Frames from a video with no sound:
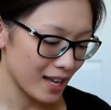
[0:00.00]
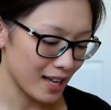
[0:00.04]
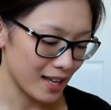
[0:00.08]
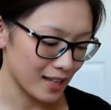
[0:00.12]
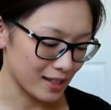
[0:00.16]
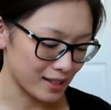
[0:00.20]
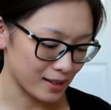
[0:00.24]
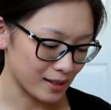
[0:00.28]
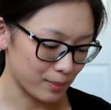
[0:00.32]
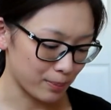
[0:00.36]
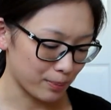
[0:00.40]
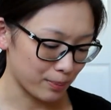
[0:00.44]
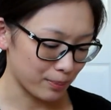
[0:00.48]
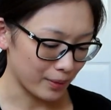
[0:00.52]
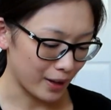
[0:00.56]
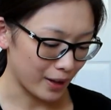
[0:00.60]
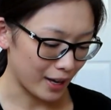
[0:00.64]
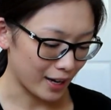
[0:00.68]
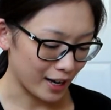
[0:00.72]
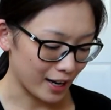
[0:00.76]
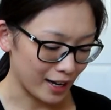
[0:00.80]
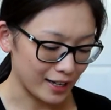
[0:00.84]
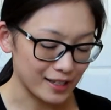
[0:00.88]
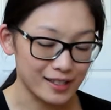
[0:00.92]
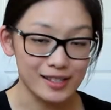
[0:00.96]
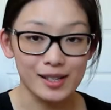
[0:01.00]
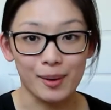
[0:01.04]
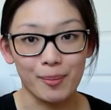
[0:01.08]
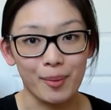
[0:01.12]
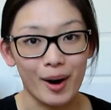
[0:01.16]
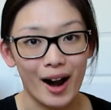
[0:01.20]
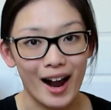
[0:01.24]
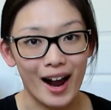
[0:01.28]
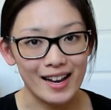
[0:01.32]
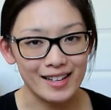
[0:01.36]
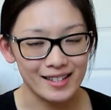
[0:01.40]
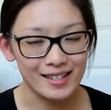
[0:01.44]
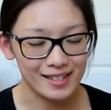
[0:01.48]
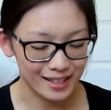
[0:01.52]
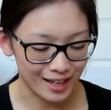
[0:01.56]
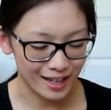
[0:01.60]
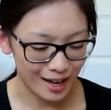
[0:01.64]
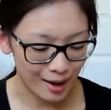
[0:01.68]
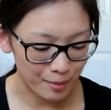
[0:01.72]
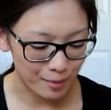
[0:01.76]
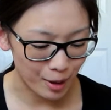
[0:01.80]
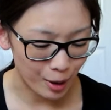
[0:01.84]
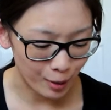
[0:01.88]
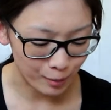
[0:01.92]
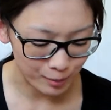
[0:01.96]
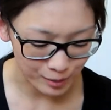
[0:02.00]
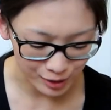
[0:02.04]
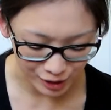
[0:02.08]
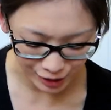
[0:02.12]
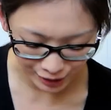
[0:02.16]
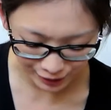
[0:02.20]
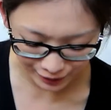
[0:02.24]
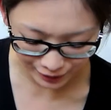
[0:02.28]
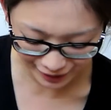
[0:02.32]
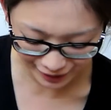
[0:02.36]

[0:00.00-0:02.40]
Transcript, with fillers: It's a nice surprise to come home to.